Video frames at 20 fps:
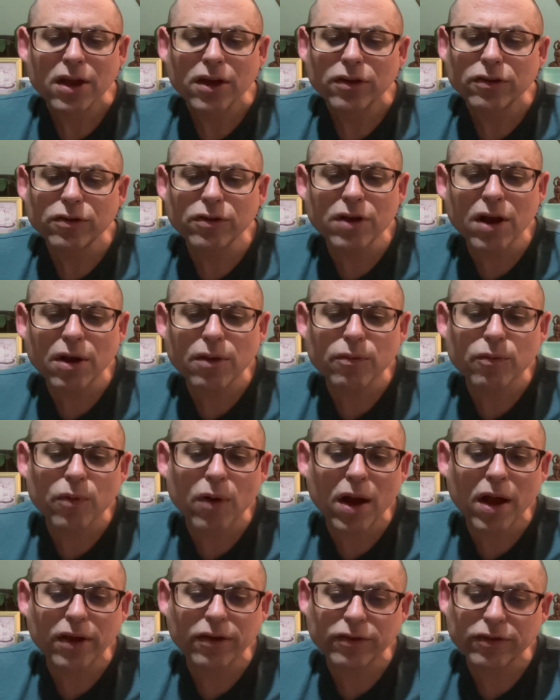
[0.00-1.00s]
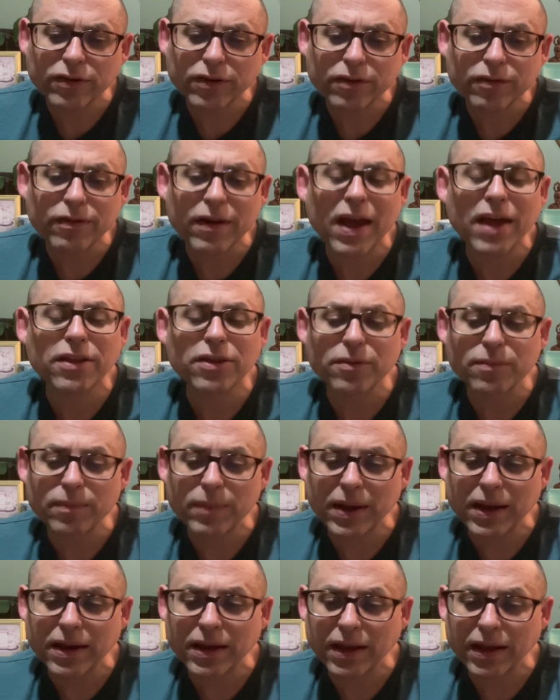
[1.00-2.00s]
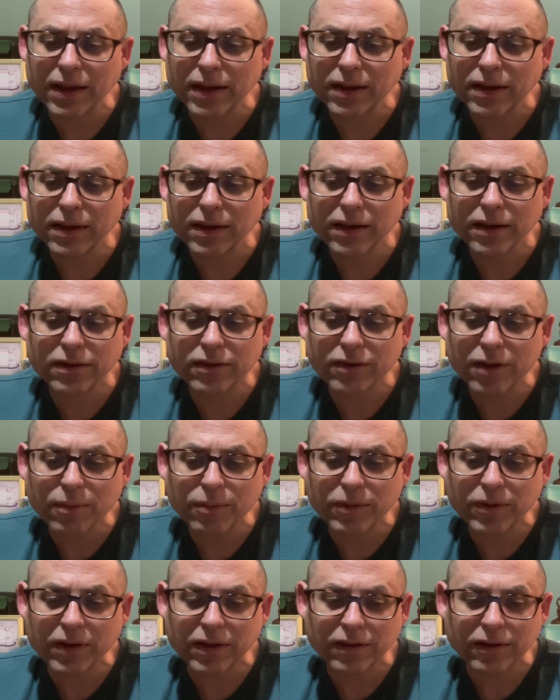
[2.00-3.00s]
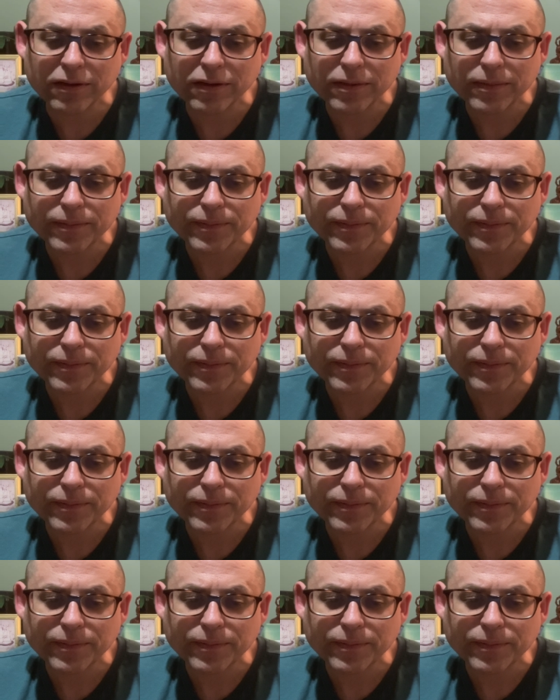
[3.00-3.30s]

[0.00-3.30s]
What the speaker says: Do not rush to fathom meaning and substance.